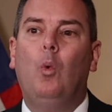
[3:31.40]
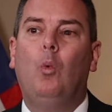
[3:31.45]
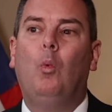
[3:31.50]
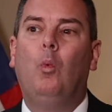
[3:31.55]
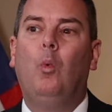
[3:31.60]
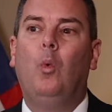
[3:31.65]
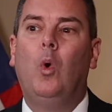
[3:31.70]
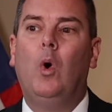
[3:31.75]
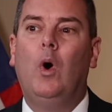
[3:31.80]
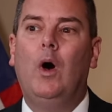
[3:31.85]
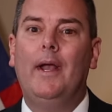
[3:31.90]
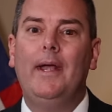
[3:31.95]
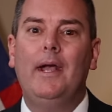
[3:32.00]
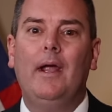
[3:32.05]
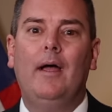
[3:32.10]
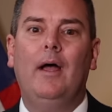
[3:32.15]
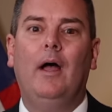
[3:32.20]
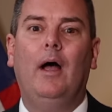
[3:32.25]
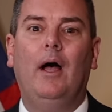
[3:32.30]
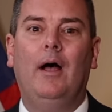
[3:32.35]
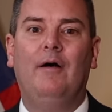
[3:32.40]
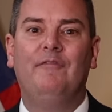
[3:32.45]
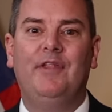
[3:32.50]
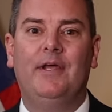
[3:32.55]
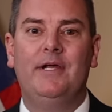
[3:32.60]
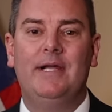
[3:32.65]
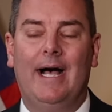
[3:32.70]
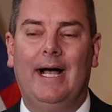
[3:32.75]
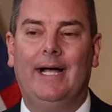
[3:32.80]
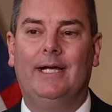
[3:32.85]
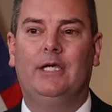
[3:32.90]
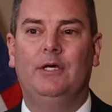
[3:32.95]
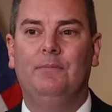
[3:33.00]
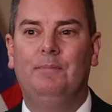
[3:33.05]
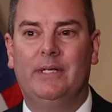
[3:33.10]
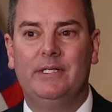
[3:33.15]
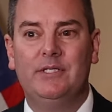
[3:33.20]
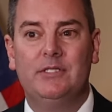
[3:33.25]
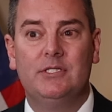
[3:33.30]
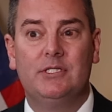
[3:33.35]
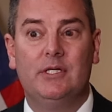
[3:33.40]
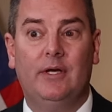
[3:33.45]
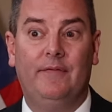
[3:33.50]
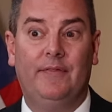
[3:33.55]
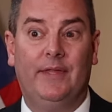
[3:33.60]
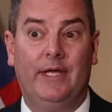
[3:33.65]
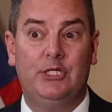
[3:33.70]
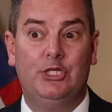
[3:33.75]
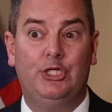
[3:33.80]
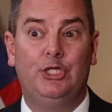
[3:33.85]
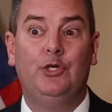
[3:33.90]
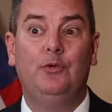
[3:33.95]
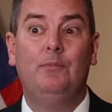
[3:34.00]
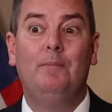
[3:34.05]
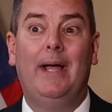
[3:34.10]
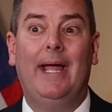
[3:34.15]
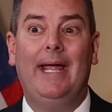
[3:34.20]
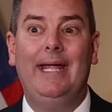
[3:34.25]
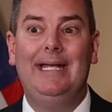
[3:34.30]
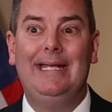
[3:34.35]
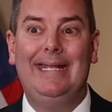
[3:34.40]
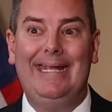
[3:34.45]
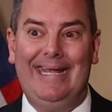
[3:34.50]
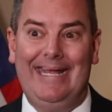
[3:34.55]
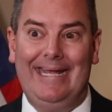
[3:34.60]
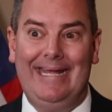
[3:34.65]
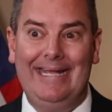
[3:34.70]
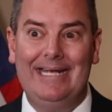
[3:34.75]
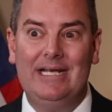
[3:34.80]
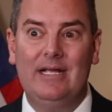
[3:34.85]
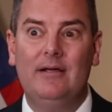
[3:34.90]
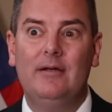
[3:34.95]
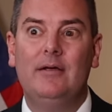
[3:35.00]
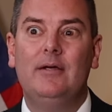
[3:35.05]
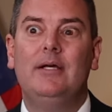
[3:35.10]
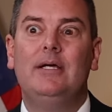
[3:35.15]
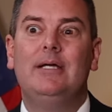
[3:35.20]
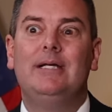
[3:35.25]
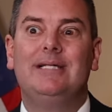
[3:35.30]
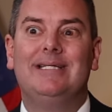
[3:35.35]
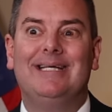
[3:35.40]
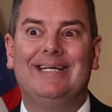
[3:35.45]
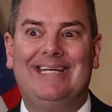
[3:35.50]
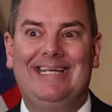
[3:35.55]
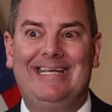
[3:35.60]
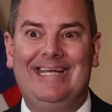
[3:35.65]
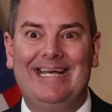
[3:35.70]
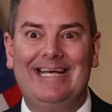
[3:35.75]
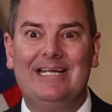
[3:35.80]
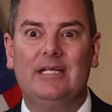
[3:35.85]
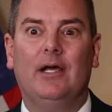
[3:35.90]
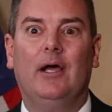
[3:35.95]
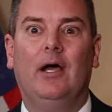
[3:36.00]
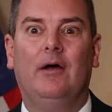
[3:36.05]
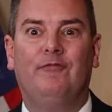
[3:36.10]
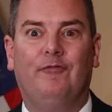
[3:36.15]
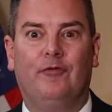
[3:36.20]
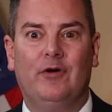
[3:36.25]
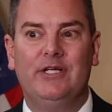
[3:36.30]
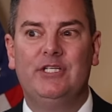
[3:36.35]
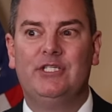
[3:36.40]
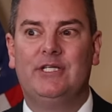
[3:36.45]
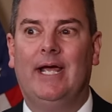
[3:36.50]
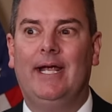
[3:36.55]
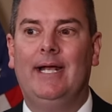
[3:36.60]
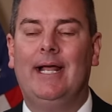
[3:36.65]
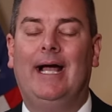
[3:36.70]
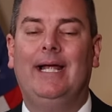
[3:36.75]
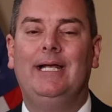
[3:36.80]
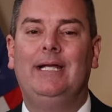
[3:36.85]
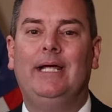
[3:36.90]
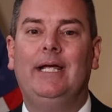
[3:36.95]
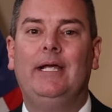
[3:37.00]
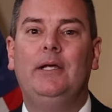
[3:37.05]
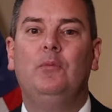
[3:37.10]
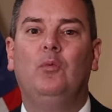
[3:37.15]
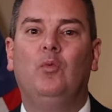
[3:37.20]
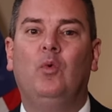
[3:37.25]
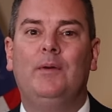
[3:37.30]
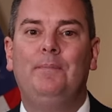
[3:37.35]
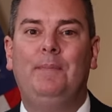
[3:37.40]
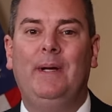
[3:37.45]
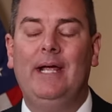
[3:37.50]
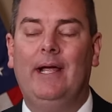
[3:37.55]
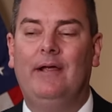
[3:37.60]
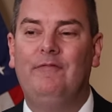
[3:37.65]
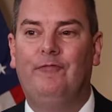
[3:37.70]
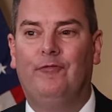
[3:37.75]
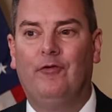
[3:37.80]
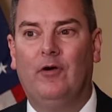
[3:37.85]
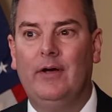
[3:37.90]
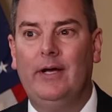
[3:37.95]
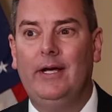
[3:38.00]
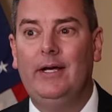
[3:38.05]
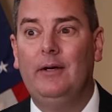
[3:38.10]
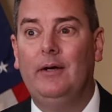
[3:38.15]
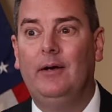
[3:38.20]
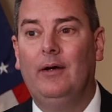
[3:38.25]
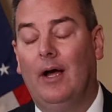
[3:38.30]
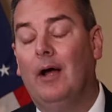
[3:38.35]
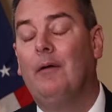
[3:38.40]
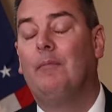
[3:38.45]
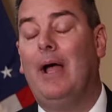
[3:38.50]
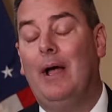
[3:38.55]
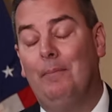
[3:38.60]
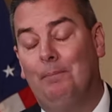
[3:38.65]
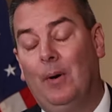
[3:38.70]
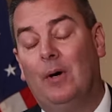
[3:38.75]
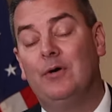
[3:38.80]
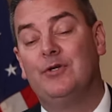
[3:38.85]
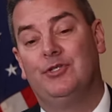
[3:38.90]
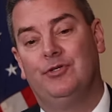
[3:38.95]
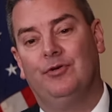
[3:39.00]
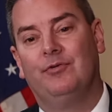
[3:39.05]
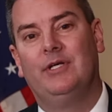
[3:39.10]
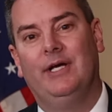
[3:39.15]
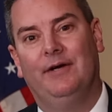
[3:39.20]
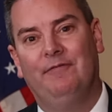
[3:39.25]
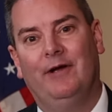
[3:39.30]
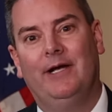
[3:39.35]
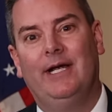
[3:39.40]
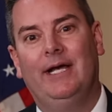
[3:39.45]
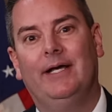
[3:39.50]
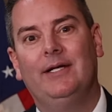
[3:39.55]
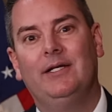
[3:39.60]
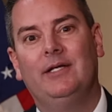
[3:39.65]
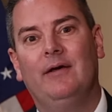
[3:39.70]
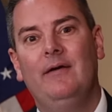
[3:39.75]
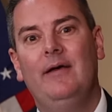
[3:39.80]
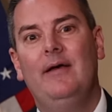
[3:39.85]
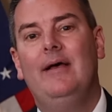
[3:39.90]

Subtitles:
One of the documents that you may need to get a free state ID would be a birth certificate.